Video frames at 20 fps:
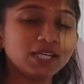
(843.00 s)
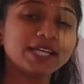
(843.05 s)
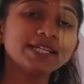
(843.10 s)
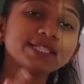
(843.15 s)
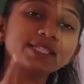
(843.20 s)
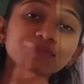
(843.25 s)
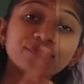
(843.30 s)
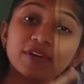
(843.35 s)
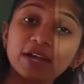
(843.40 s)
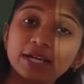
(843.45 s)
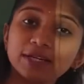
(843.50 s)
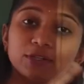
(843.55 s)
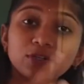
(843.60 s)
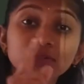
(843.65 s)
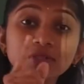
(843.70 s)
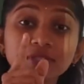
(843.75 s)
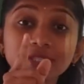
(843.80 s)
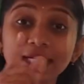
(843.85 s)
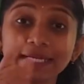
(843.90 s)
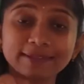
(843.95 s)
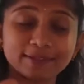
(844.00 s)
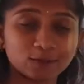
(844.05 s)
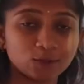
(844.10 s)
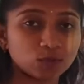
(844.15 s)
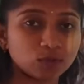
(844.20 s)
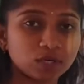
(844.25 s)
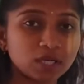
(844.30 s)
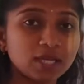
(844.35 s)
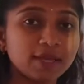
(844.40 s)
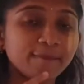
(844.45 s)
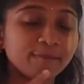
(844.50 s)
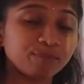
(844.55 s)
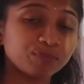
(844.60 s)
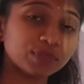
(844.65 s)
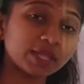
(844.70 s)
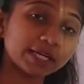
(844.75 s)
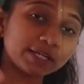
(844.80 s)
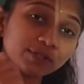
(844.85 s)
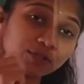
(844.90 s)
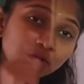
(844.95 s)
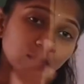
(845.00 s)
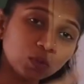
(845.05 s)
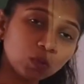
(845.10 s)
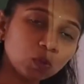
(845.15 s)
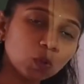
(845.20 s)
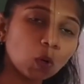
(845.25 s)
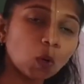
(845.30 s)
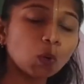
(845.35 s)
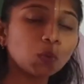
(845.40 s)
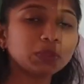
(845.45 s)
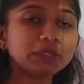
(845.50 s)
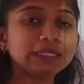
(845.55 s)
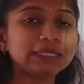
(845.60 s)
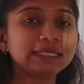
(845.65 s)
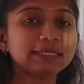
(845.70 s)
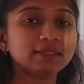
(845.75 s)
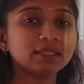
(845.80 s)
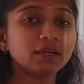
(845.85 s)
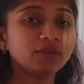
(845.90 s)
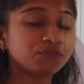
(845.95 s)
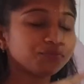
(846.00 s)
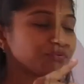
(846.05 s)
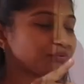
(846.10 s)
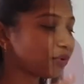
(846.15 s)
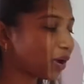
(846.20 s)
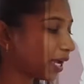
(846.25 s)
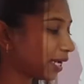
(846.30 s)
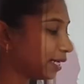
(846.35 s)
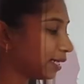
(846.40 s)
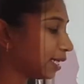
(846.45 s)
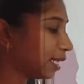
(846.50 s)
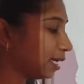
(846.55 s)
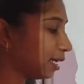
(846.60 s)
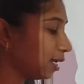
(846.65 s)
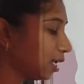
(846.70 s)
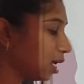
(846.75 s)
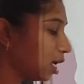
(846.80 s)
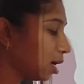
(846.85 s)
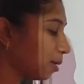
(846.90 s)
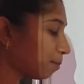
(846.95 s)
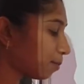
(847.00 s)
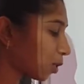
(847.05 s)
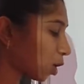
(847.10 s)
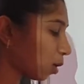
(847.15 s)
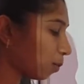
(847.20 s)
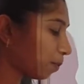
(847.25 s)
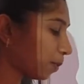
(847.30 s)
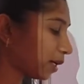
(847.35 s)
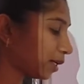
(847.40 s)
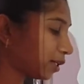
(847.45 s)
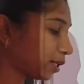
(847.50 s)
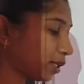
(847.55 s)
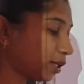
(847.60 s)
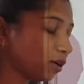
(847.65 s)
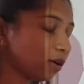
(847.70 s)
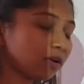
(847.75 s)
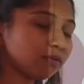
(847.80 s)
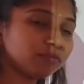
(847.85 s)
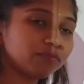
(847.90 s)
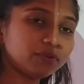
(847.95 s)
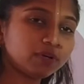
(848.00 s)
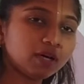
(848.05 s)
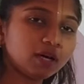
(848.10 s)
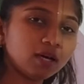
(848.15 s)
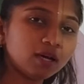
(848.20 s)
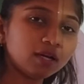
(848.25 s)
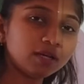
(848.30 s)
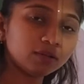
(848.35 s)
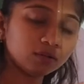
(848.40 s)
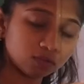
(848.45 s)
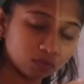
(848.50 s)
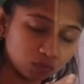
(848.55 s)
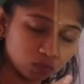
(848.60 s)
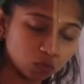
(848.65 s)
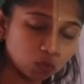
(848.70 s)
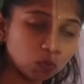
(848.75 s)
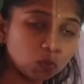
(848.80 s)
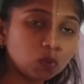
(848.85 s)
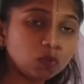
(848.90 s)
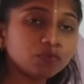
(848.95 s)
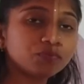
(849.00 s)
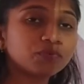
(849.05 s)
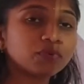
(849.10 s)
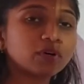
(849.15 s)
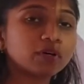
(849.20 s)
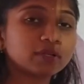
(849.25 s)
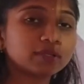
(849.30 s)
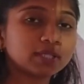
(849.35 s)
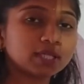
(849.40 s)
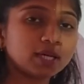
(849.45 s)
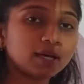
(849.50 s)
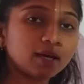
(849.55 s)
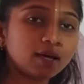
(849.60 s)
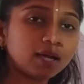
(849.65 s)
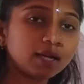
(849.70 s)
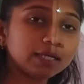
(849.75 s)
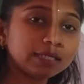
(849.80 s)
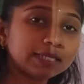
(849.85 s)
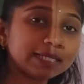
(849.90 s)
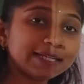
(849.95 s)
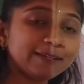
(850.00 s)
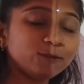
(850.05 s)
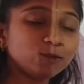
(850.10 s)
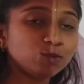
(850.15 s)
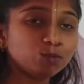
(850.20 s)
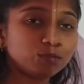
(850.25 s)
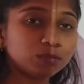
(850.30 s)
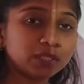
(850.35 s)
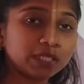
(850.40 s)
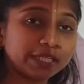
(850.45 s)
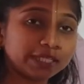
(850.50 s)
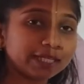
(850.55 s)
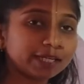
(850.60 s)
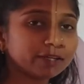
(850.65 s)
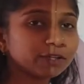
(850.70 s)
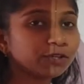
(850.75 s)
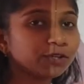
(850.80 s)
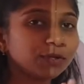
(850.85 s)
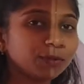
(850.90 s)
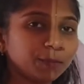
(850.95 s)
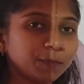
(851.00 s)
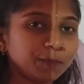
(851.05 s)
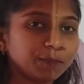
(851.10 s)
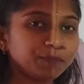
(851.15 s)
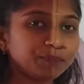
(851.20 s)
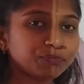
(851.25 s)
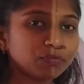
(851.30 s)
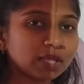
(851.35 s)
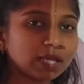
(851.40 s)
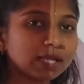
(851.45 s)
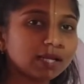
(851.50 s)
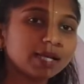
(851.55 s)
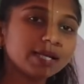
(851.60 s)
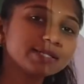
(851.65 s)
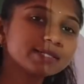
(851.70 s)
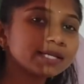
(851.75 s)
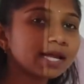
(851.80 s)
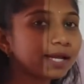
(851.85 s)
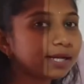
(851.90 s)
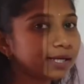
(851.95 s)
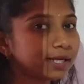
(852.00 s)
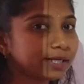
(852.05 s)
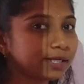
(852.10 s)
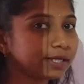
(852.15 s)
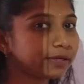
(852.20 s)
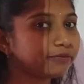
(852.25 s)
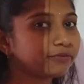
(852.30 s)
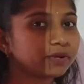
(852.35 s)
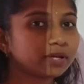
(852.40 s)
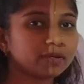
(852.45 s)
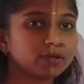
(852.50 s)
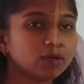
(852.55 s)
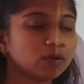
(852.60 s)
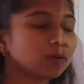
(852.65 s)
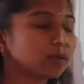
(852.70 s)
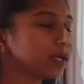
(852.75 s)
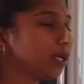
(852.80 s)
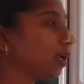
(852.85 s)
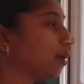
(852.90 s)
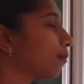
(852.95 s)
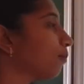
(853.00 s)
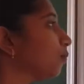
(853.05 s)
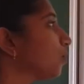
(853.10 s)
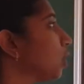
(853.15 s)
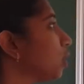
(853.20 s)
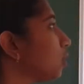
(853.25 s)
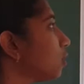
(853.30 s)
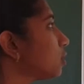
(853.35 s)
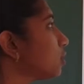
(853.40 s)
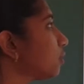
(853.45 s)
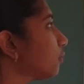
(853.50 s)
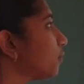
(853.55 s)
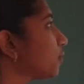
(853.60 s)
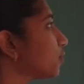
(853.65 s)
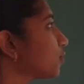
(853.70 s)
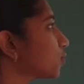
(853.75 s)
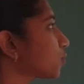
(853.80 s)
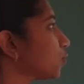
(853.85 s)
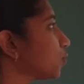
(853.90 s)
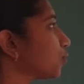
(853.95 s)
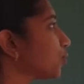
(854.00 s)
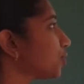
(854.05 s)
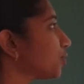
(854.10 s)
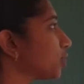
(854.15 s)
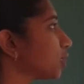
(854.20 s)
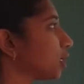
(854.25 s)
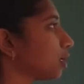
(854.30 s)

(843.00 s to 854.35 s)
Let's find out that rule. That rule only the final property of a rule for the denominator q. Let's identify. Okay. What's the first question?